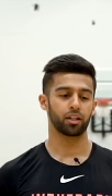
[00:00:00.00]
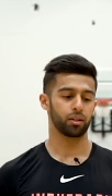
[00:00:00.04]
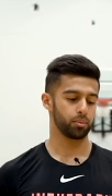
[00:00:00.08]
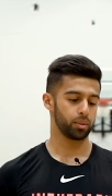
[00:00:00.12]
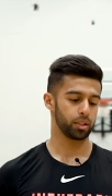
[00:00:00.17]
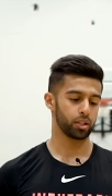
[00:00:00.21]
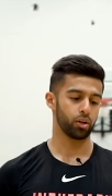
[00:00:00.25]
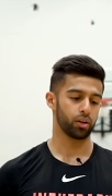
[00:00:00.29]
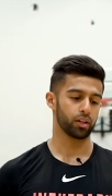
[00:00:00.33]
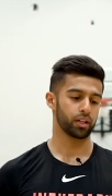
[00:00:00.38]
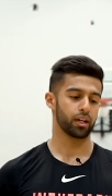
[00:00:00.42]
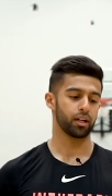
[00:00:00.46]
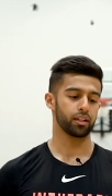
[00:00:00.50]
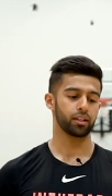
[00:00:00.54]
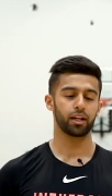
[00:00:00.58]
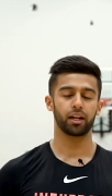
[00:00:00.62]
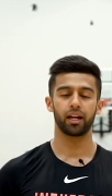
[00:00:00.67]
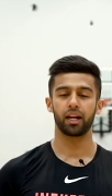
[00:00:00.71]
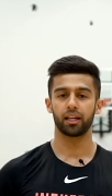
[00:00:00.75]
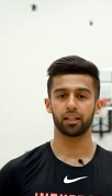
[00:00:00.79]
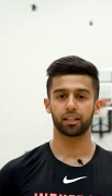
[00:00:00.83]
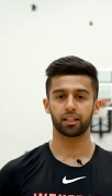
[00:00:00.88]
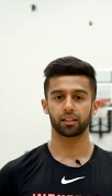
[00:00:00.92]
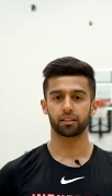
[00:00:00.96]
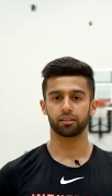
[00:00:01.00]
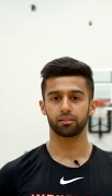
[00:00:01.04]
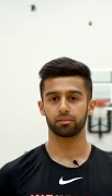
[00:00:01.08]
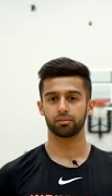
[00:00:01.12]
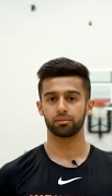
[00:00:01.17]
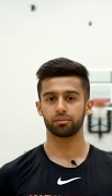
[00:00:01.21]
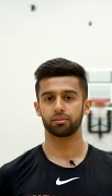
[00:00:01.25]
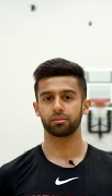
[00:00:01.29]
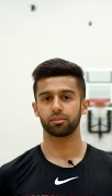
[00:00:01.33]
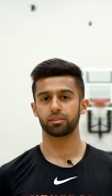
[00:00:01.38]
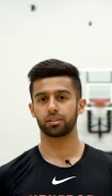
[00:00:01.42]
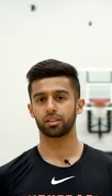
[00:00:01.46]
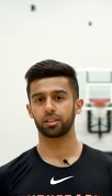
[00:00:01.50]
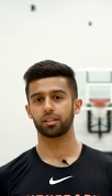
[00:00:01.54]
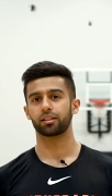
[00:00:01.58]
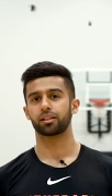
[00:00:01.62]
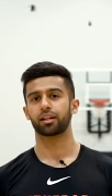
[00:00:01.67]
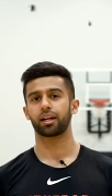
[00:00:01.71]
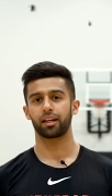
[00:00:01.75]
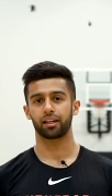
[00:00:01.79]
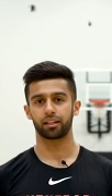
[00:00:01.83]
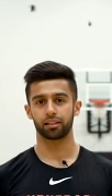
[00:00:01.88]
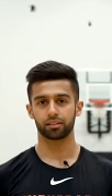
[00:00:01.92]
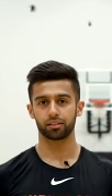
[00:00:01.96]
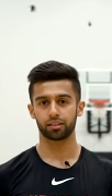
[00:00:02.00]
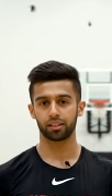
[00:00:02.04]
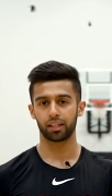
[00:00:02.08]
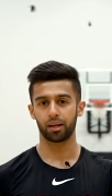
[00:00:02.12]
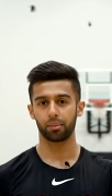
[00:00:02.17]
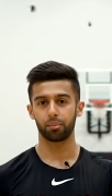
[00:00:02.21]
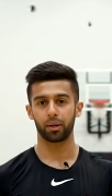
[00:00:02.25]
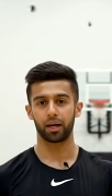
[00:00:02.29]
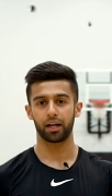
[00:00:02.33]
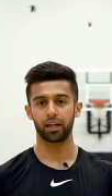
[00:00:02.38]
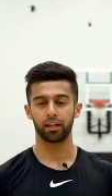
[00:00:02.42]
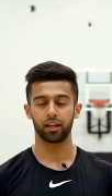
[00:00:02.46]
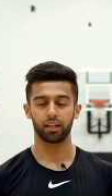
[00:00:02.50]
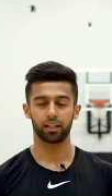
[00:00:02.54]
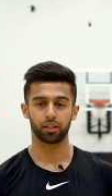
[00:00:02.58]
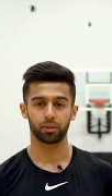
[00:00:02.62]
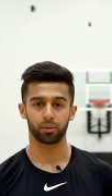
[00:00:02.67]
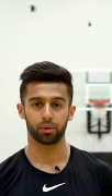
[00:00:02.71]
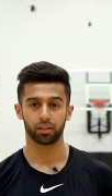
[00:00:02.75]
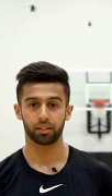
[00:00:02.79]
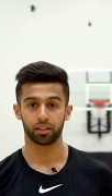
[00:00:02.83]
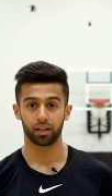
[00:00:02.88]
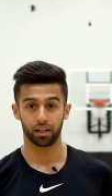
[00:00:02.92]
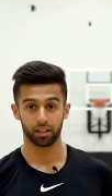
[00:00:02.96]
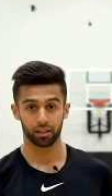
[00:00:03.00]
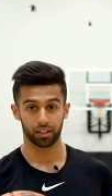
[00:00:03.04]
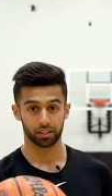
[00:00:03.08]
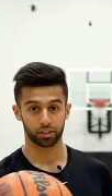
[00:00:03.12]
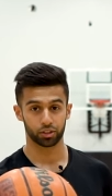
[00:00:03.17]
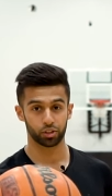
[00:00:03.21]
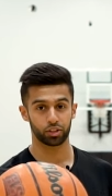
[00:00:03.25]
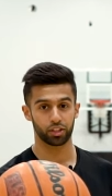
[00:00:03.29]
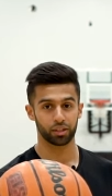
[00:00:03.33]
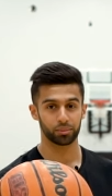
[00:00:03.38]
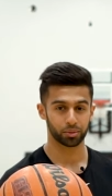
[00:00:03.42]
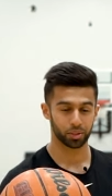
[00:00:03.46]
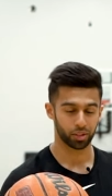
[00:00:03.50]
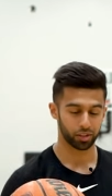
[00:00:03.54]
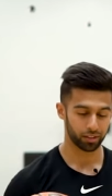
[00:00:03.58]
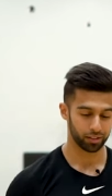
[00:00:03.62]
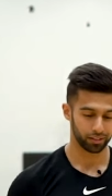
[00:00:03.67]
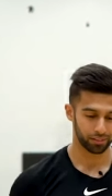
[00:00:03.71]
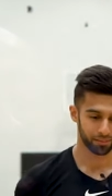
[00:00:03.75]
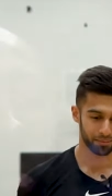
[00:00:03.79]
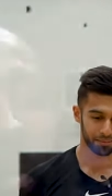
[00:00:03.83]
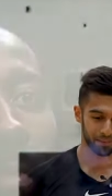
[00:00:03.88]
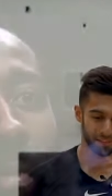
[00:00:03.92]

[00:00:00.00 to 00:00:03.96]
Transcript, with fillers: gonna be going underhand to, to kind of get by anyone, unless you're James Harden.